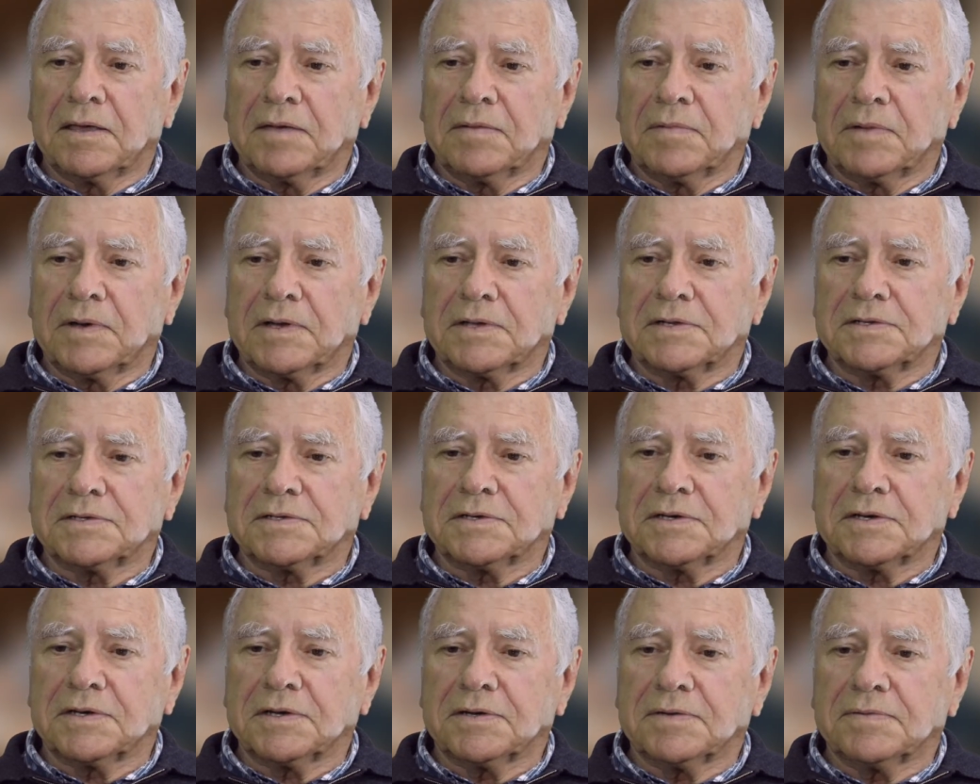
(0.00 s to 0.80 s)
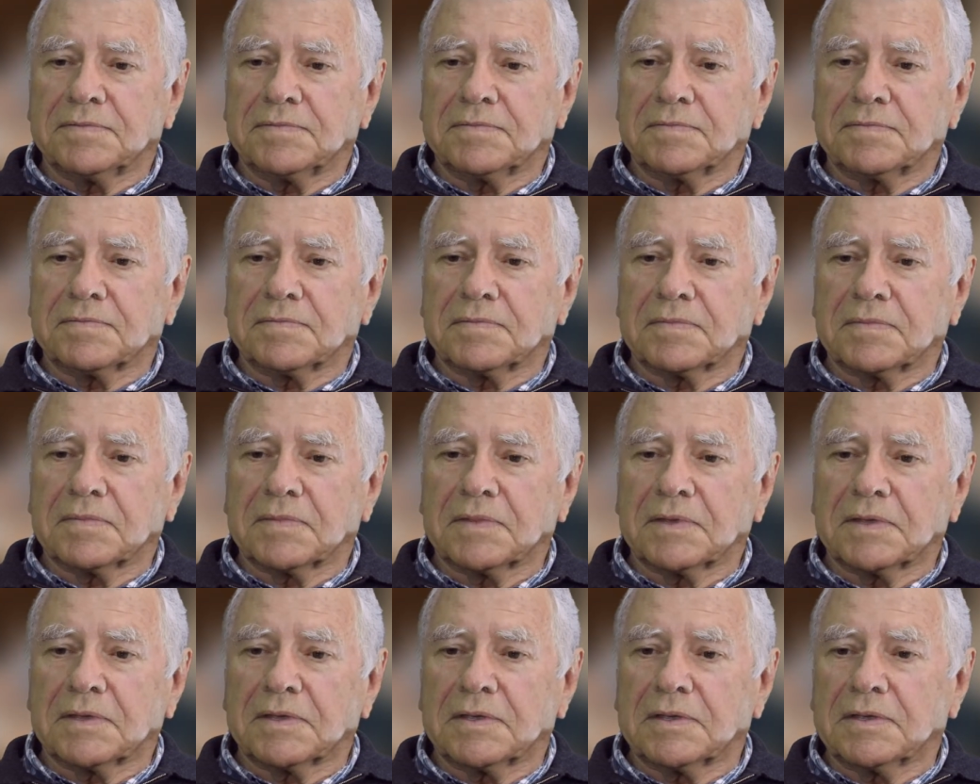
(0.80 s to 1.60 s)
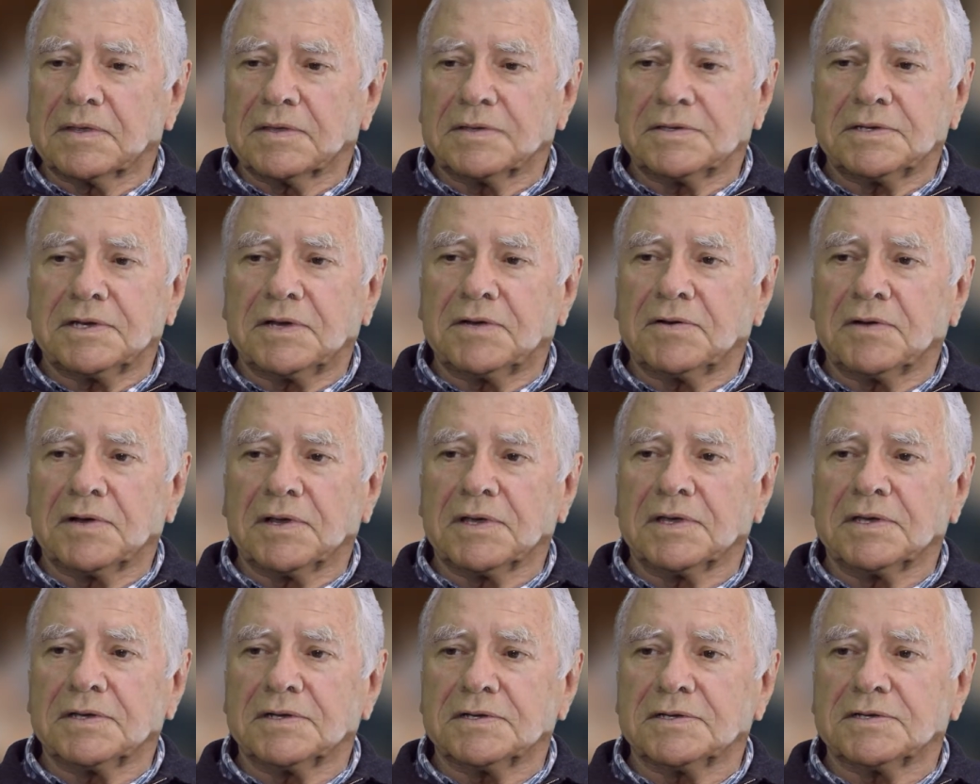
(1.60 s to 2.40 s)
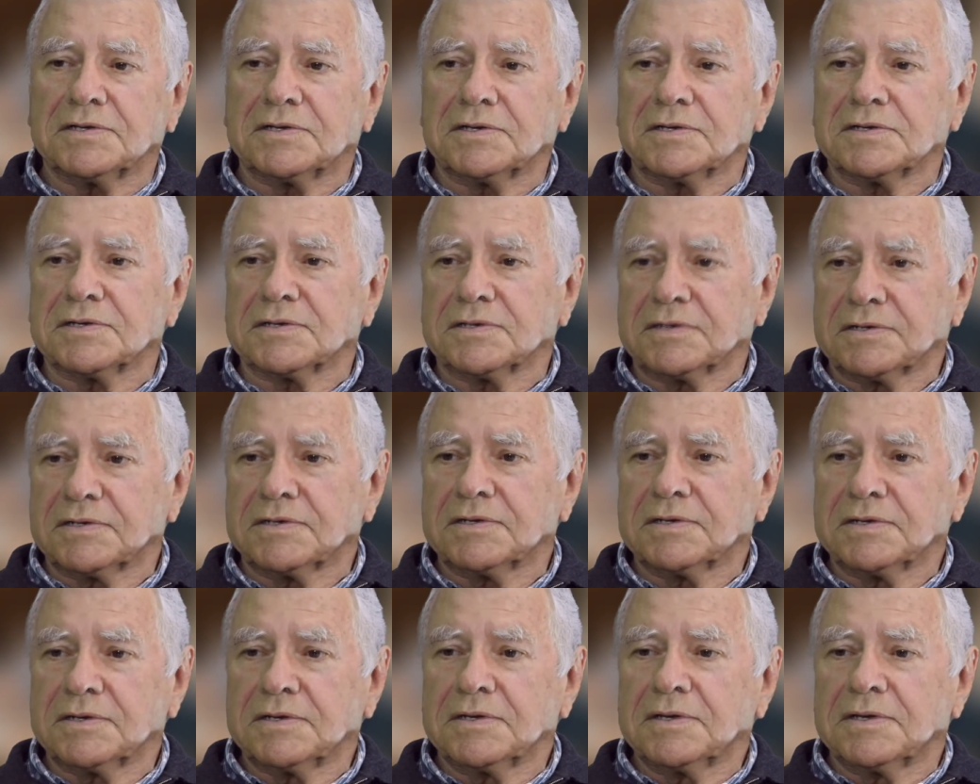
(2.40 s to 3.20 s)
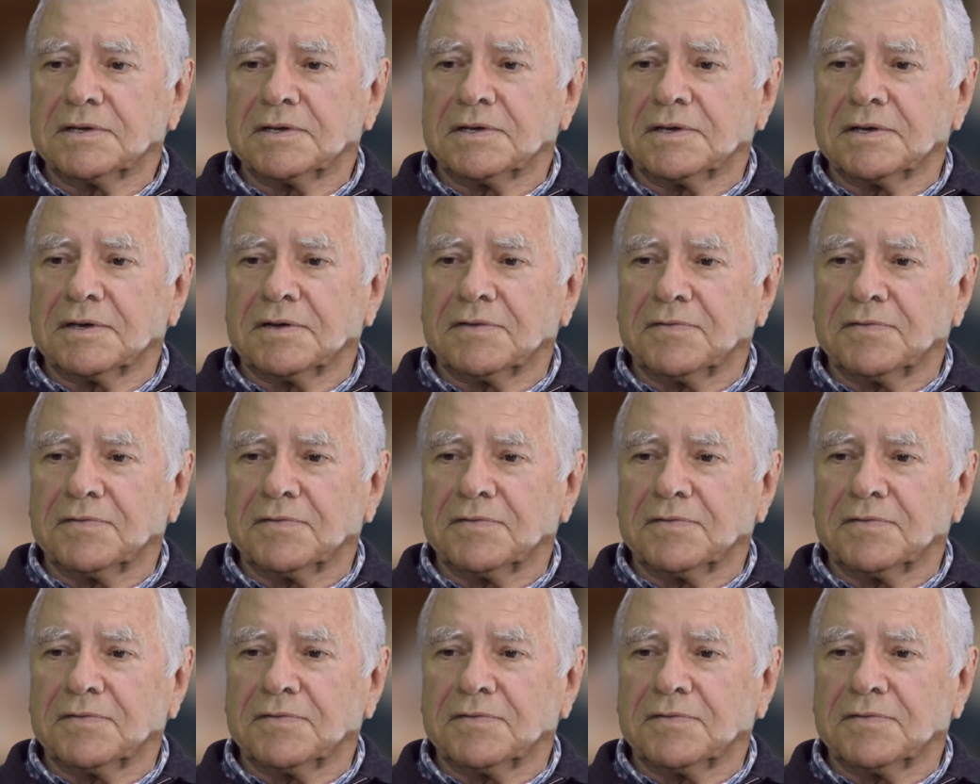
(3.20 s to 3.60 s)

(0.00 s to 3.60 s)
But generally it's just a